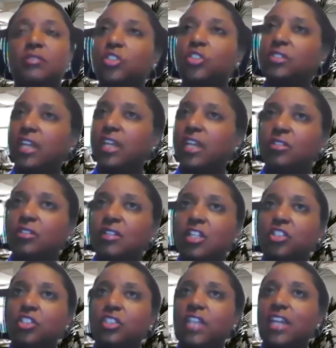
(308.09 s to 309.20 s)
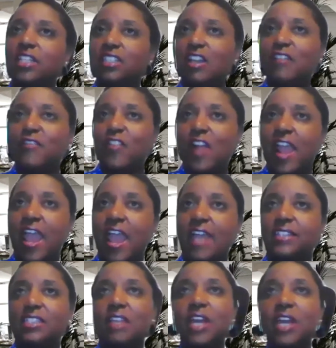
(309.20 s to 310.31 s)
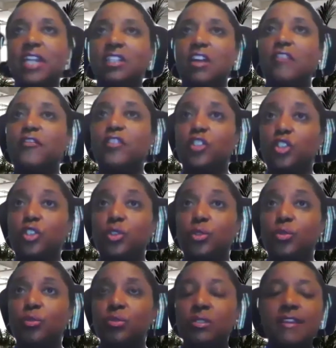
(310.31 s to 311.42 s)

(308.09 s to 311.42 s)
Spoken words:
She's got a love for hats. I've got a love for shoes.